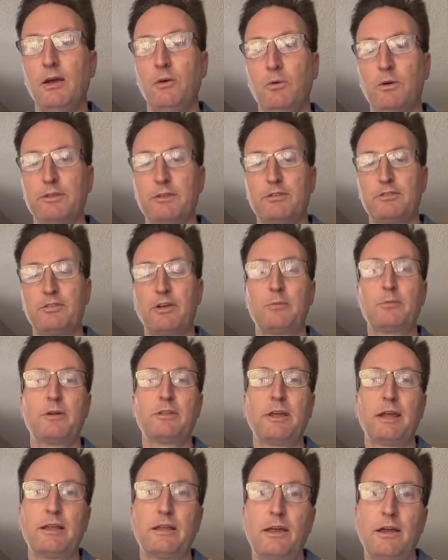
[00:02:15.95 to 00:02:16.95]
Well, this summer
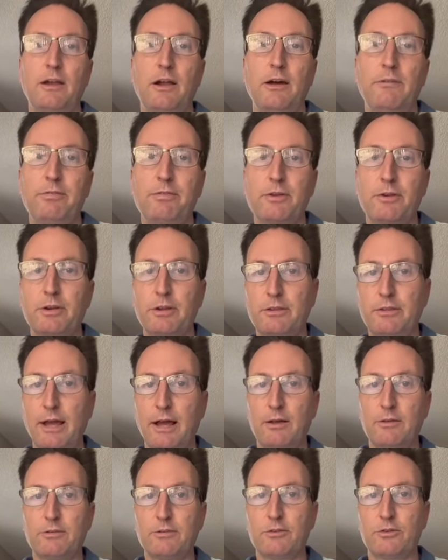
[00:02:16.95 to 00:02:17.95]
they laid off
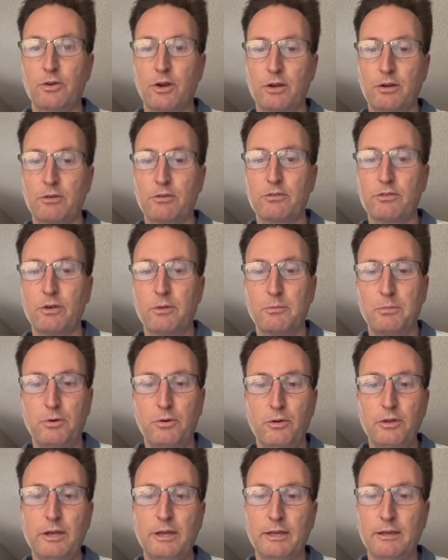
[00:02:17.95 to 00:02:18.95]
30,000 truckers and
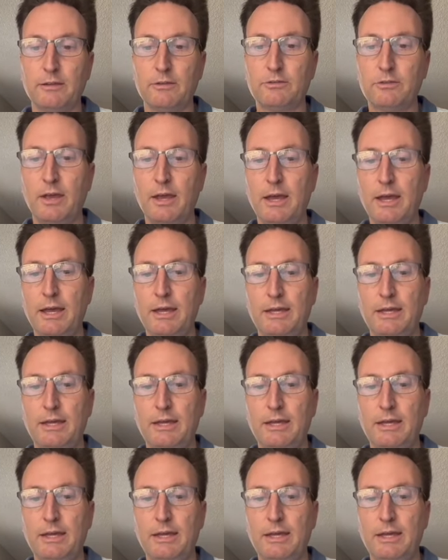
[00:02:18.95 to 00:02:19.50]
employees,